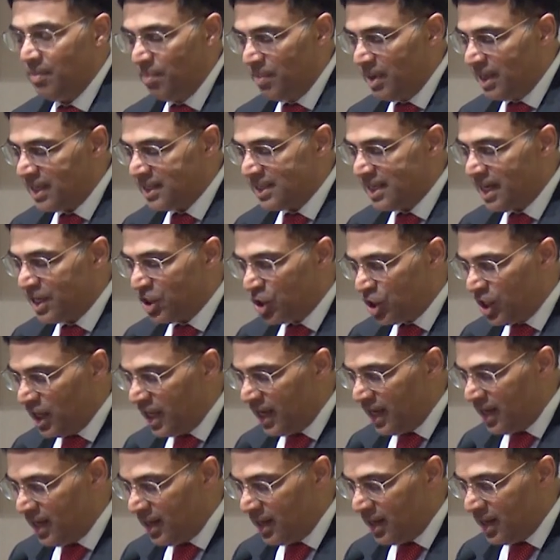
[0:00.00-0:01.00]
but
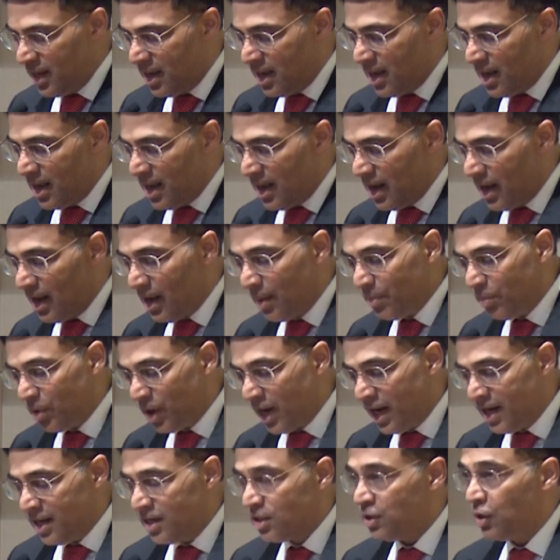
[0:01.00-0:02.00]
essentially, our
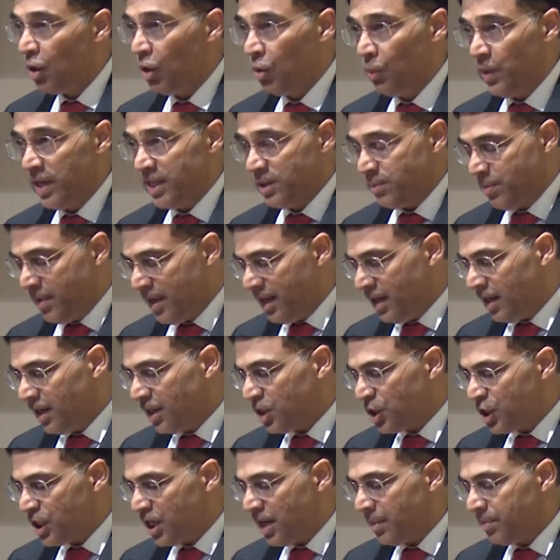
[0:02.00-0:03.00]
brain is always
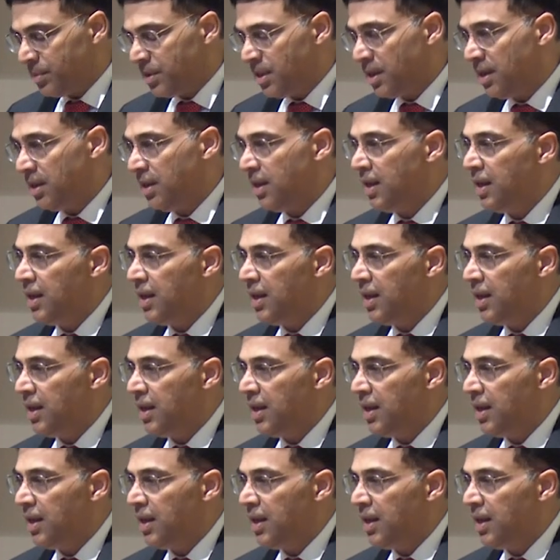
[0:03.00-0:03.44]
being shaped.